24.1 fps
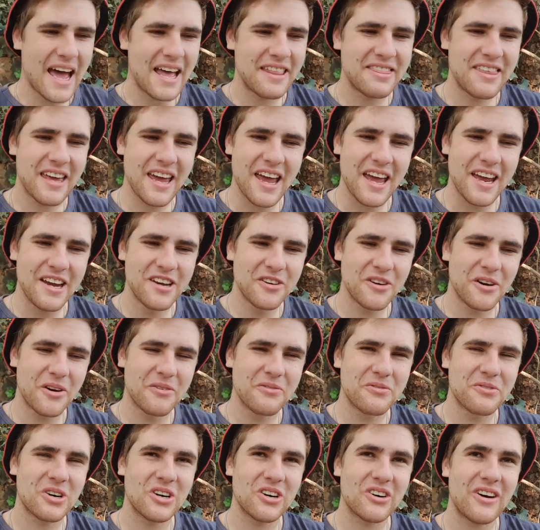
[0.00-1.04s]
At the end
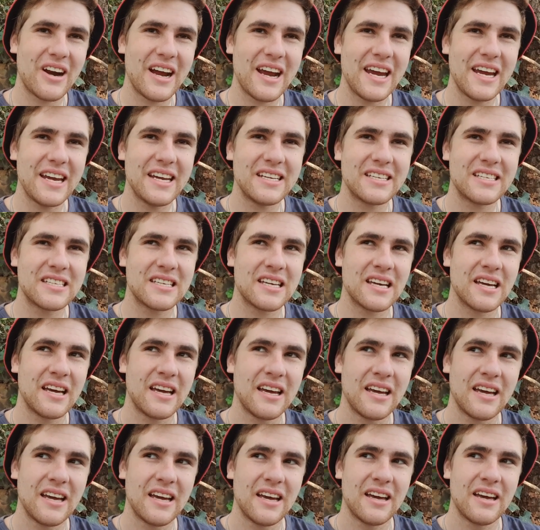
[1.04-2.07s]
of grade
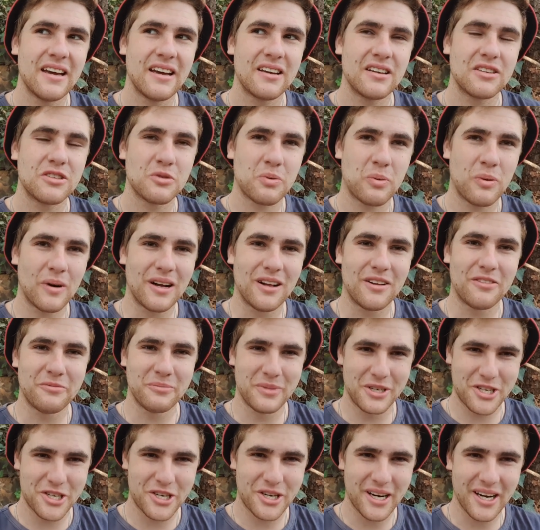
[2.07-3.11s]
12
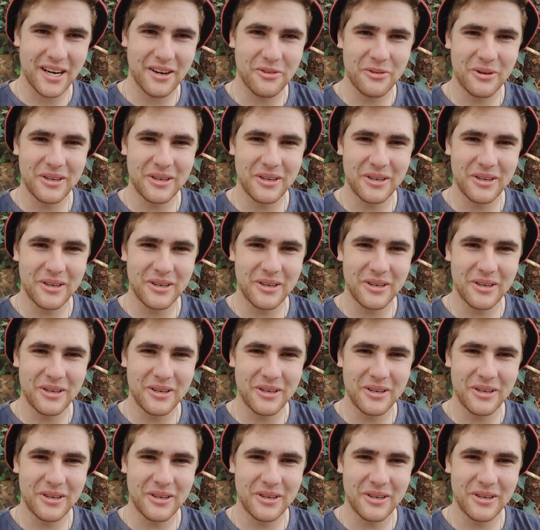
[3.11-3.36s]
matric,